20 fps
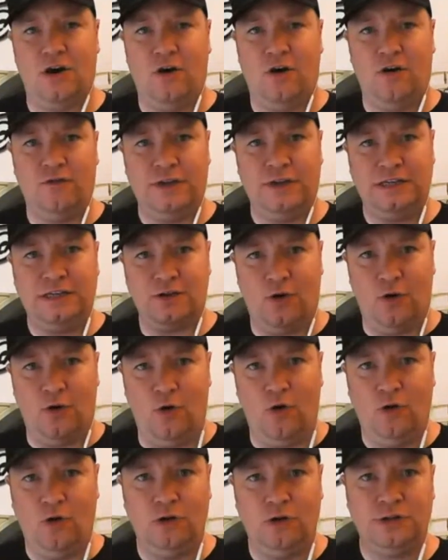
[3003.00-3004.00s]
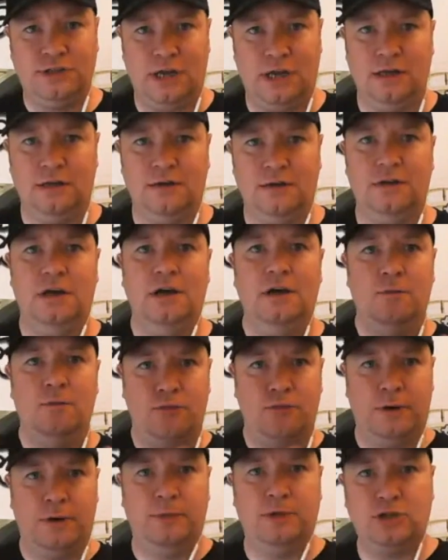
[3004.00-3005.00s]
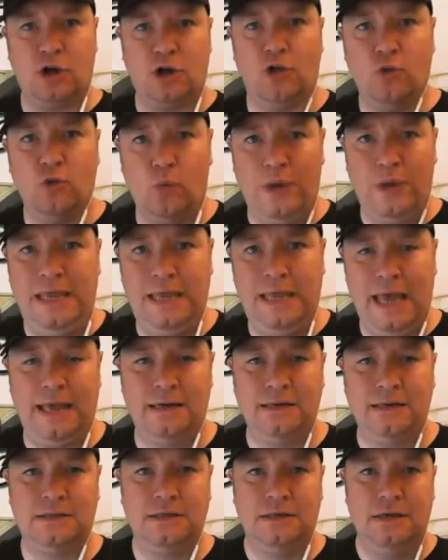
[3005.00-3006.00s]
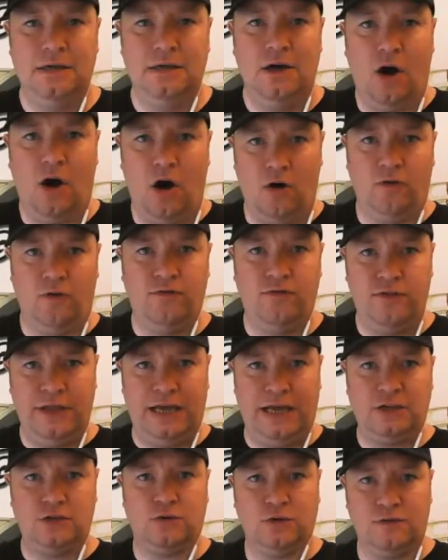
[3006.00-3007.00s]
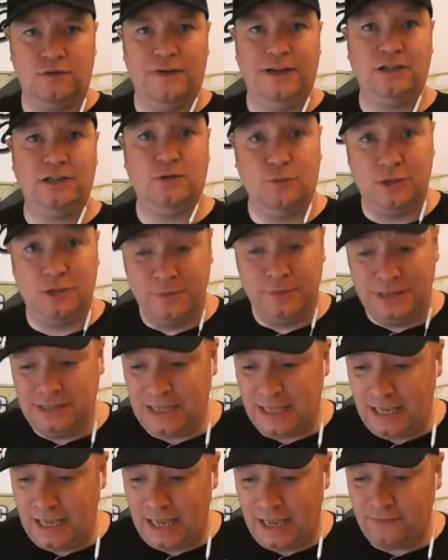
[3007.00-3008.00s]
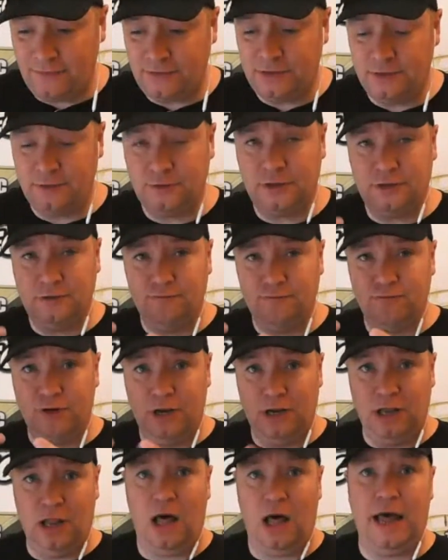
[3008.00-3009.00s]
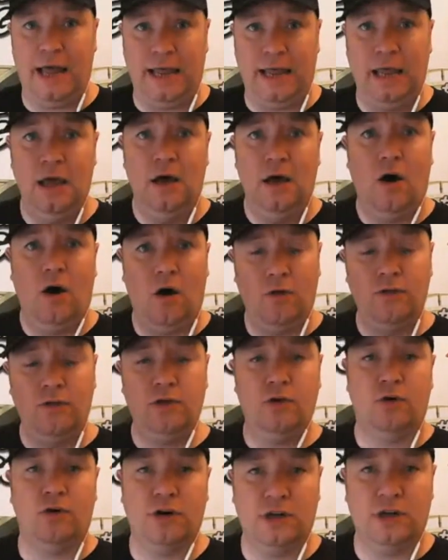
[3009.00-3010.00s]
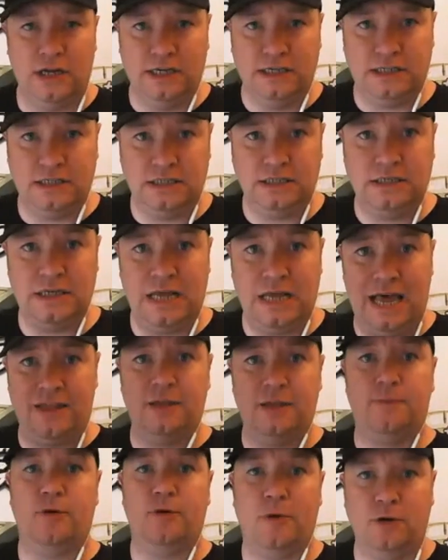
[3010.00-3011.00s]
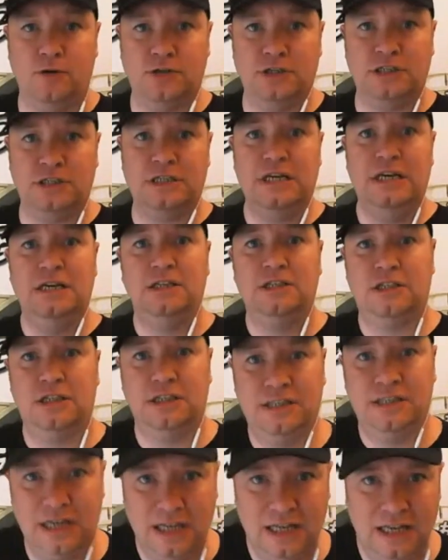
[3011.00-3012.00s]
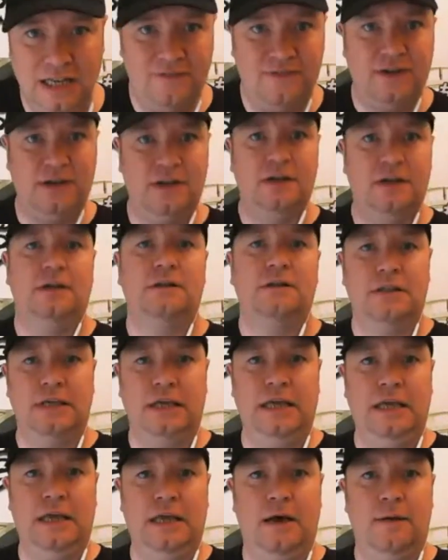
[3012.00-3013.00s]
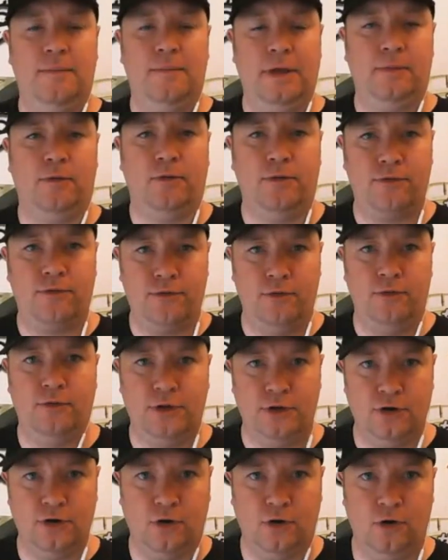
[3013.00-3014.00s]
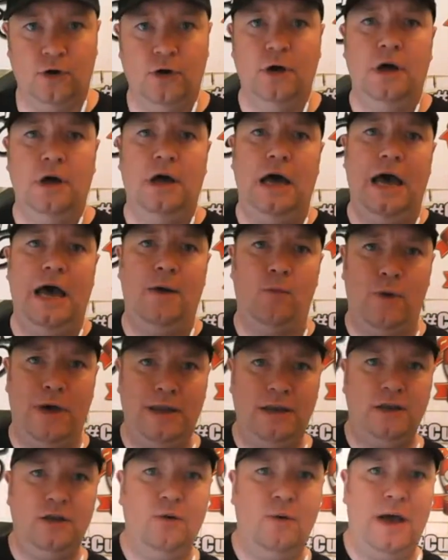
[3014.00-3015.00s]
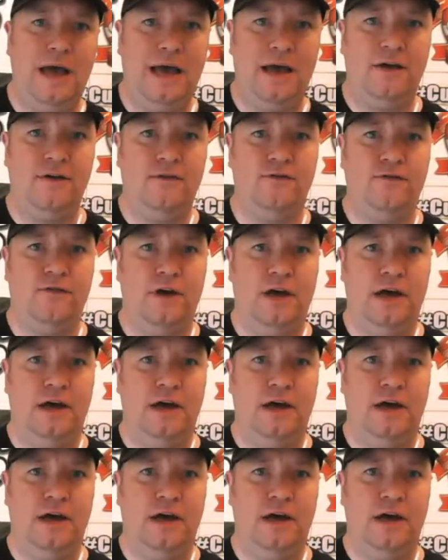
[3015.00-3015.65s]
of it's all done pretty much on the weekend of the actual convention, which means they have to rely on the organizers and the promoters to deliver the people through the door. And when you have